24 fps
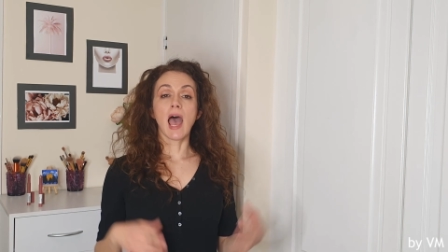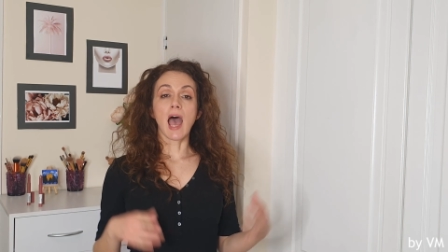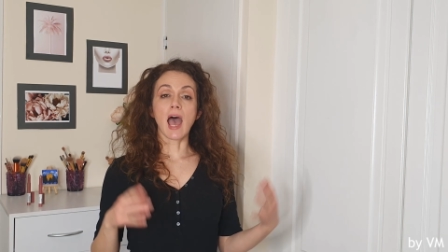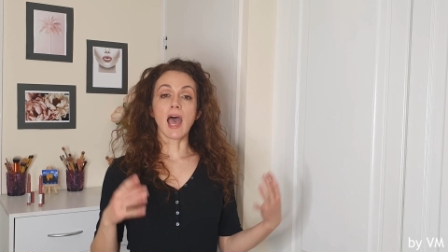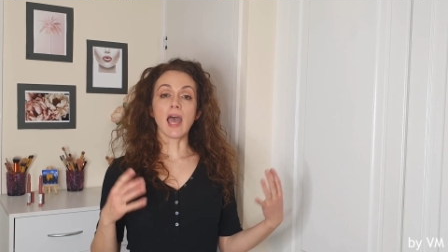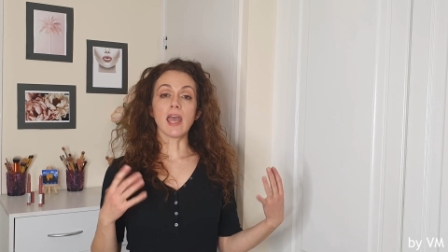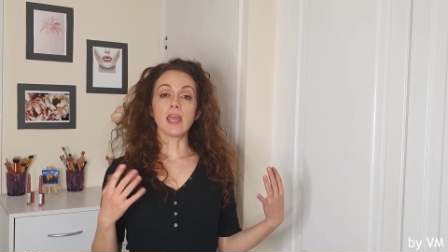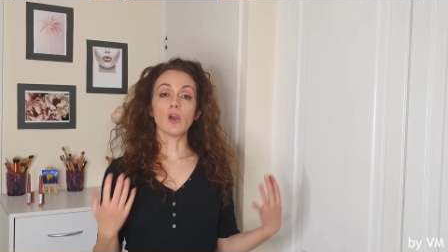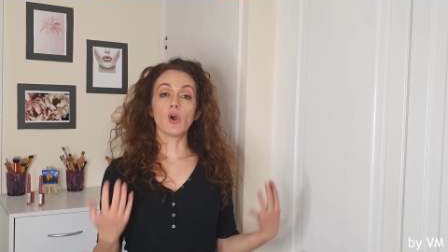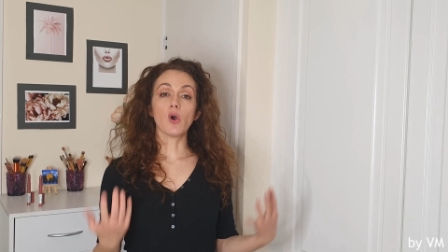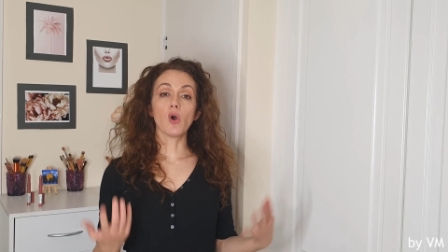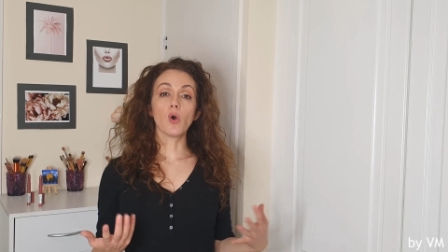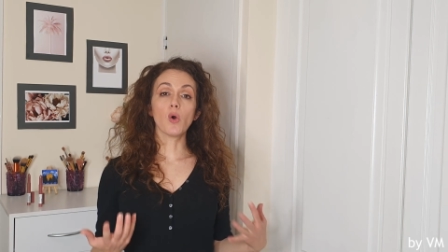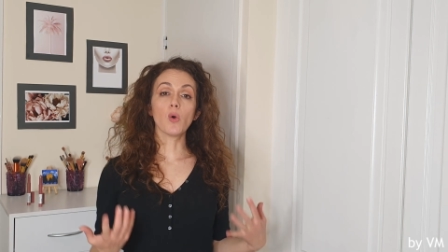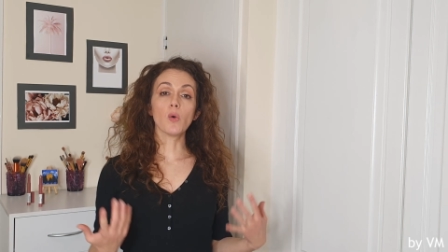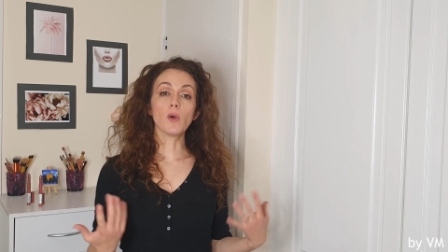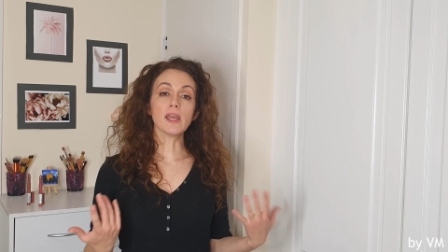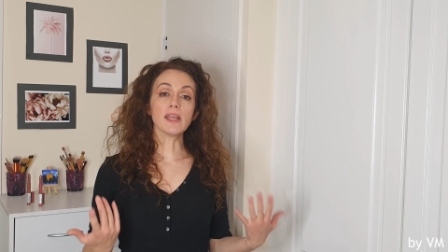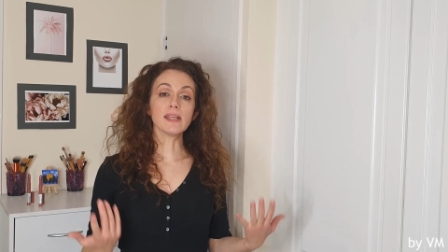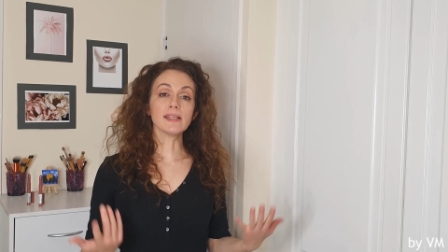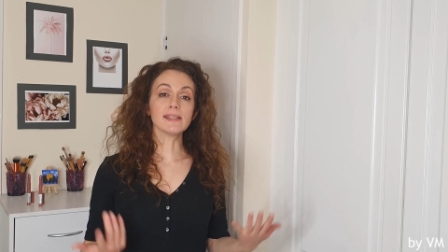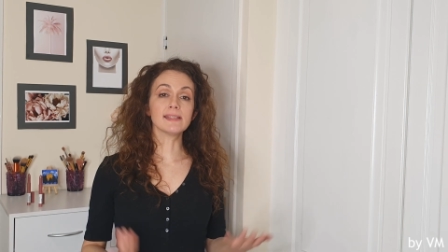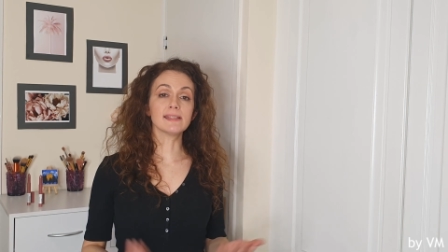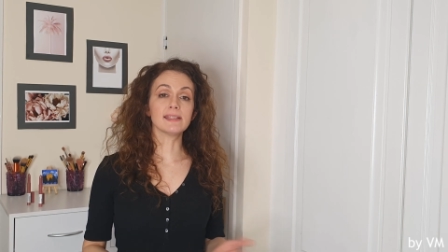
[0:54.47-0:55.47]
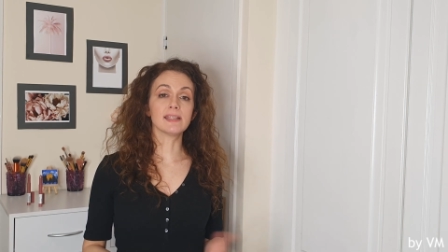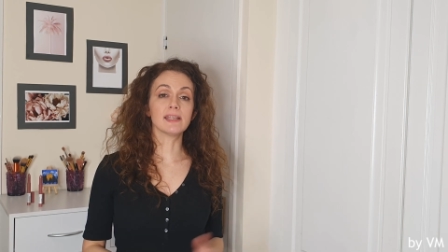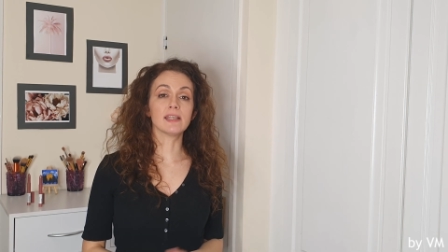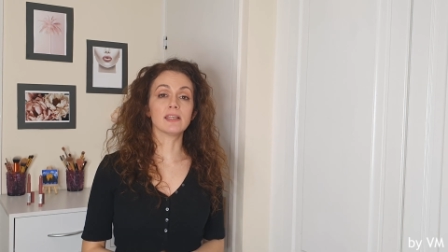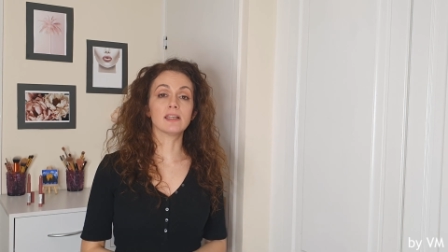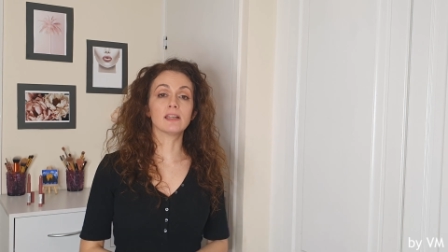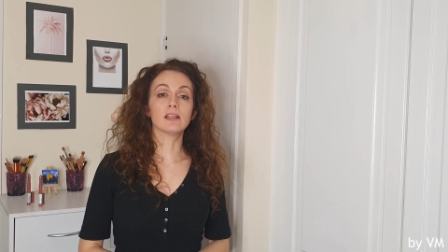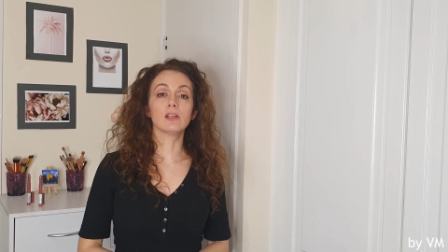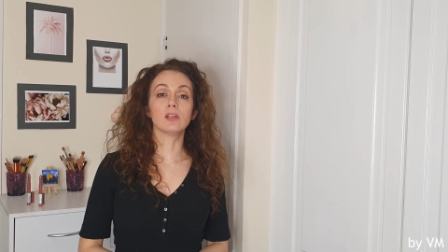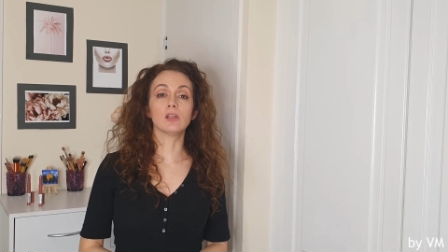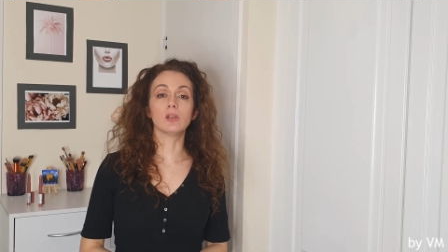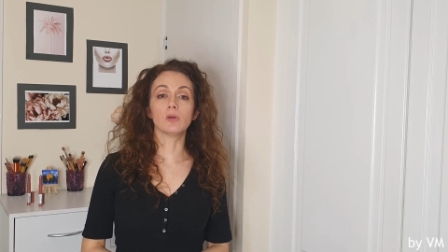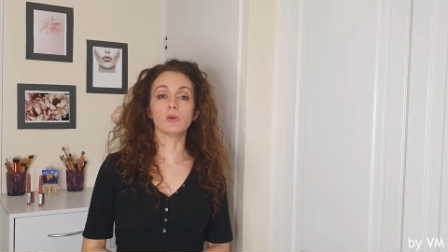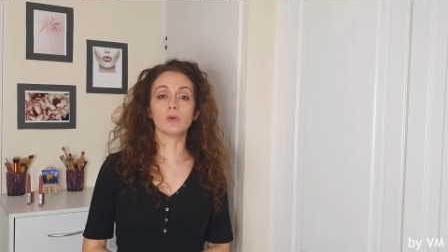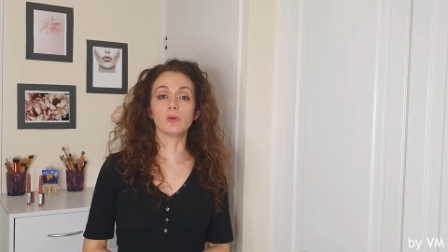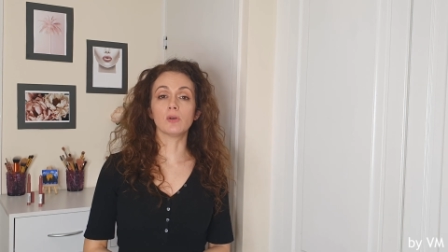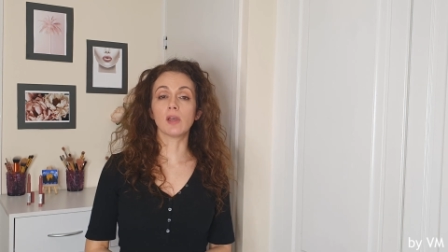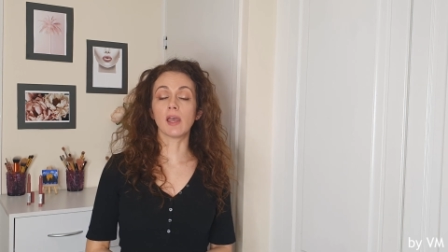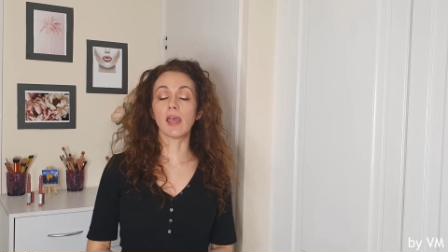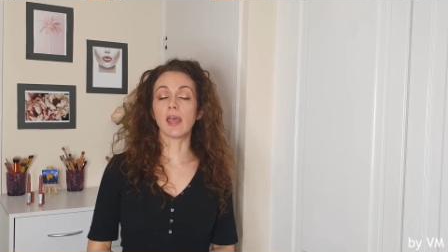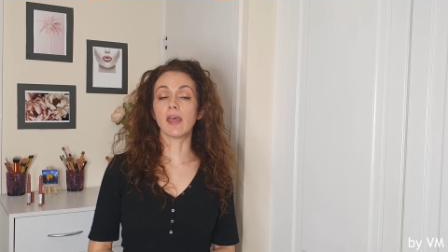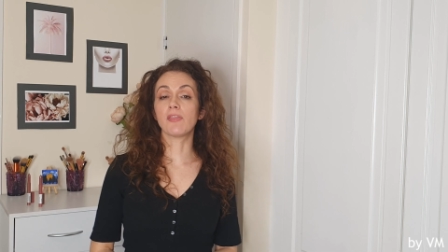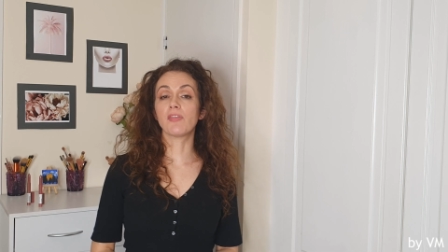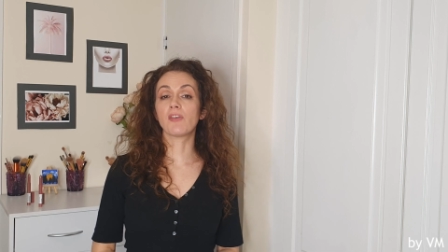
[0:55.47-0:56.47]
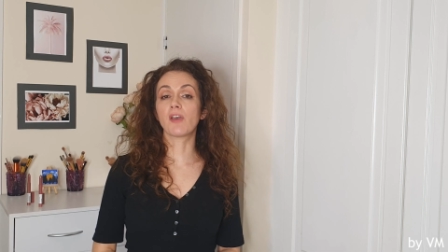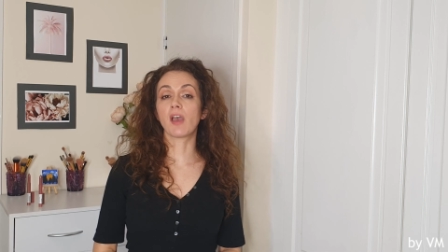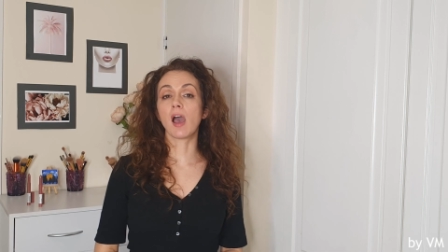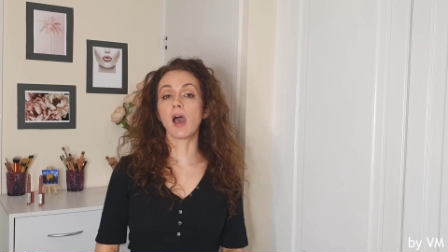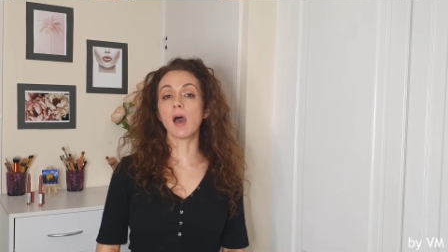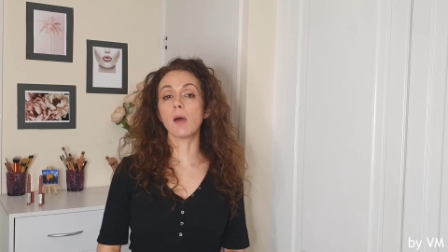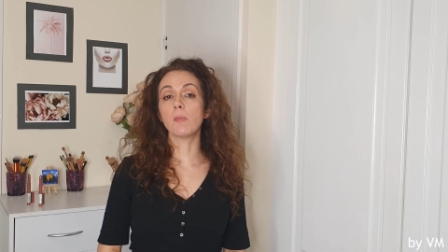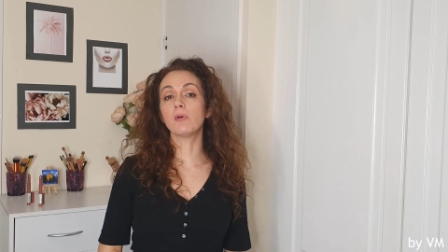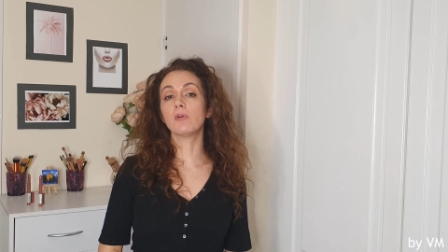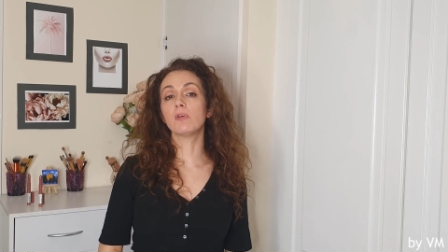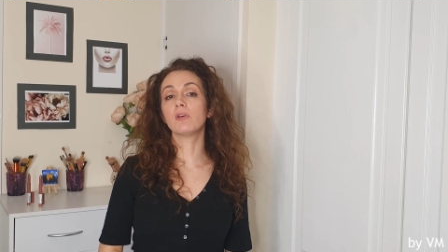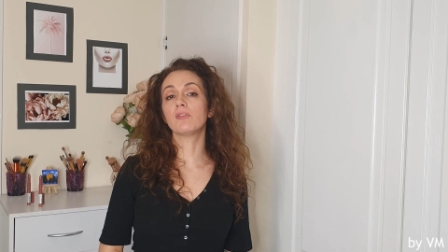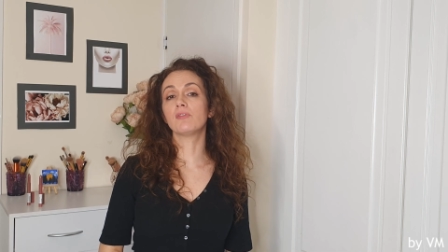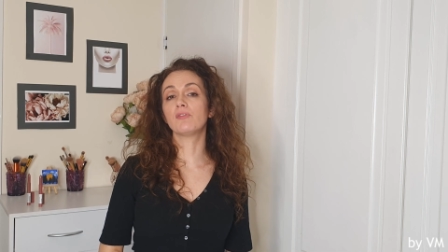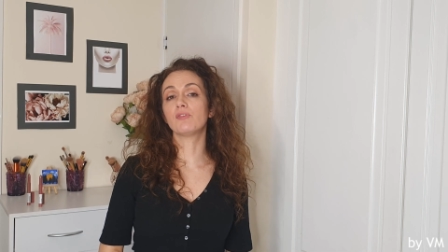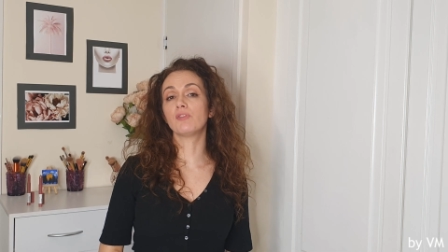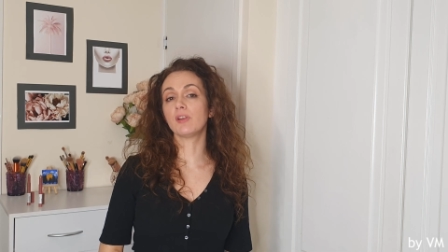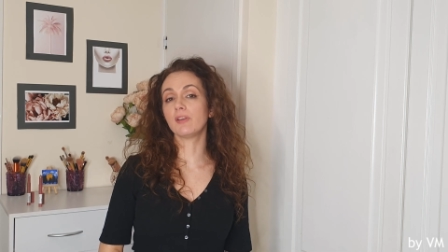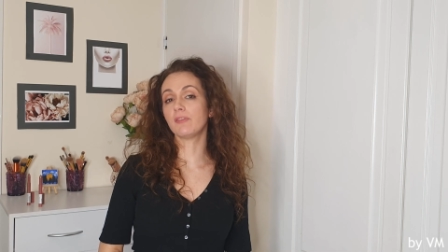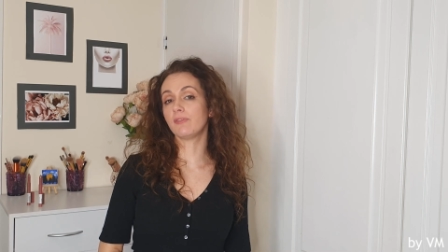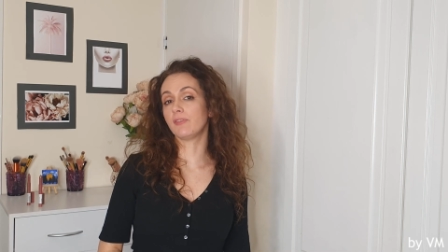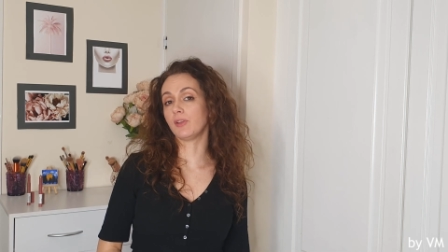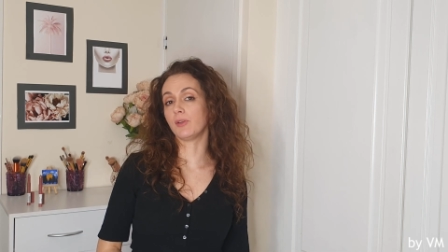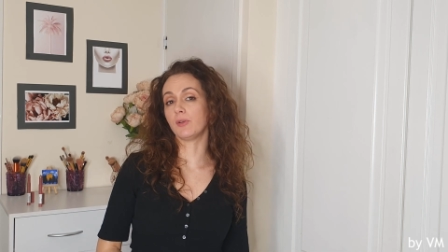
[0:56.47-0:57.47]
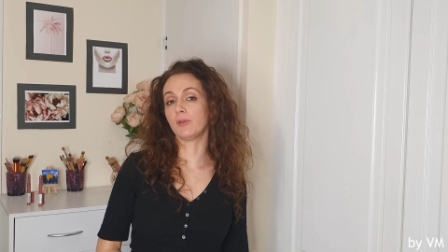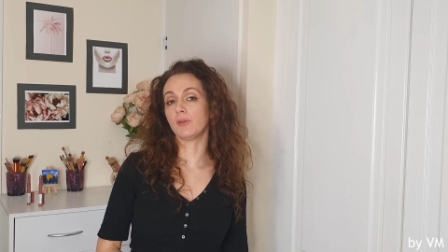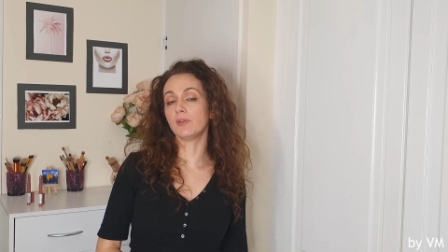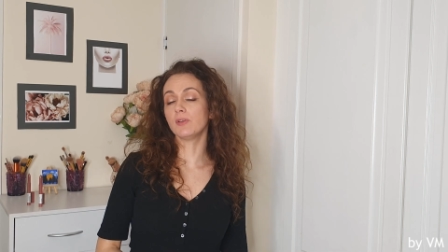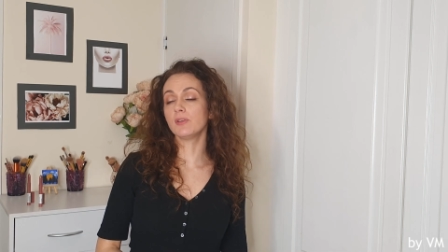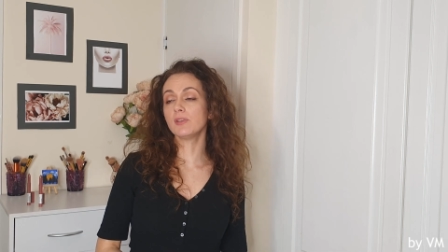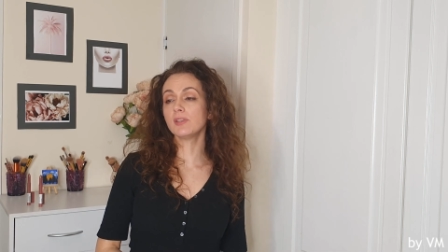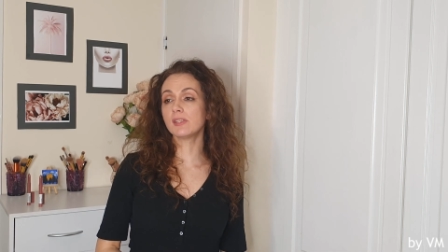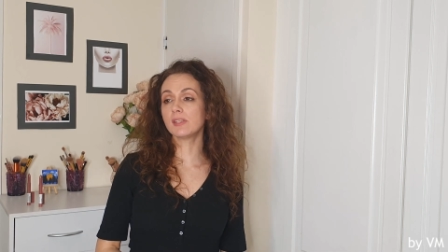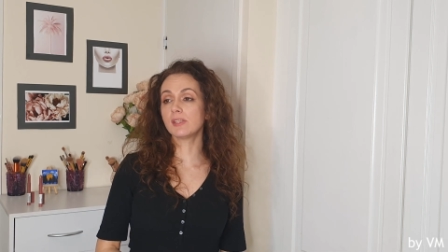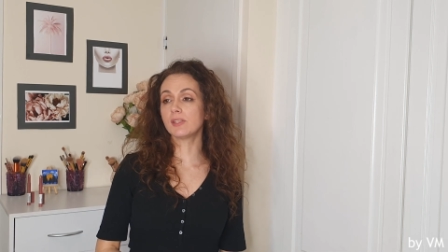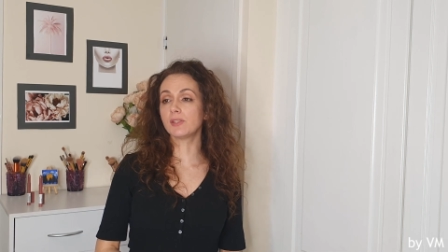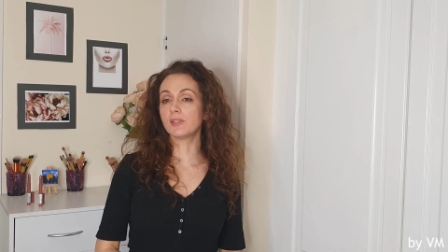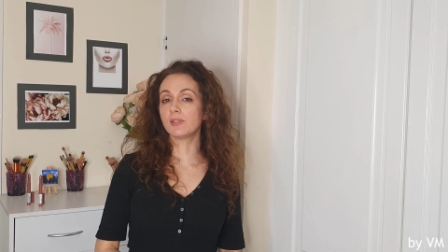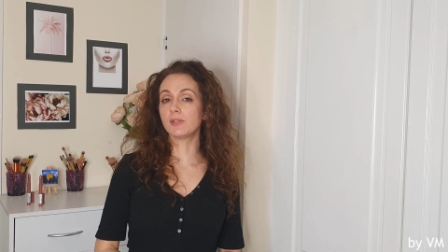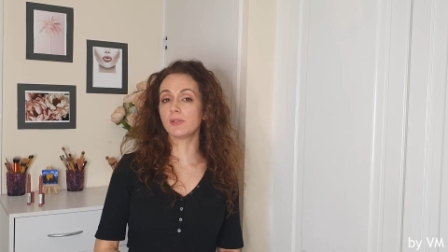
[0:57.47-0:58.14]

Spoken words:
I always take a look at a couple of reviews